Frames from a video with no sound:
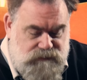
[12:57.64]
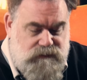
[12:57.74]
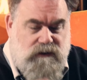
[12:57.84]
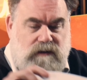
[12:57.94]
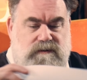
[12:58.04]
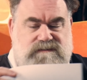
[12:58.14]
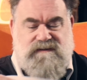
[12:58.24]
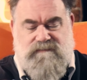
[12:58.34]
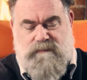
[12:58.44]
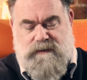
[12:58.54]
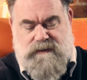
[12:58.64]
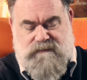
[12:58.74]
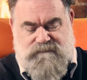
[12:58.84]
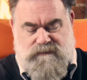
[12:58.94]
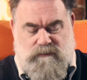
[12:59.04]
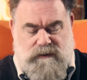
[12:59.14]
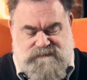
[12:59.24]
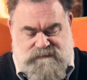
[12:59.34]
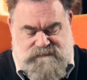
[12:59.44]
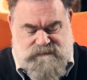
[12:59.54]
the comments, everybody, if you're watching
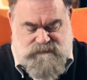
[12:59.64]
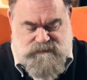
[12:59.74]
this on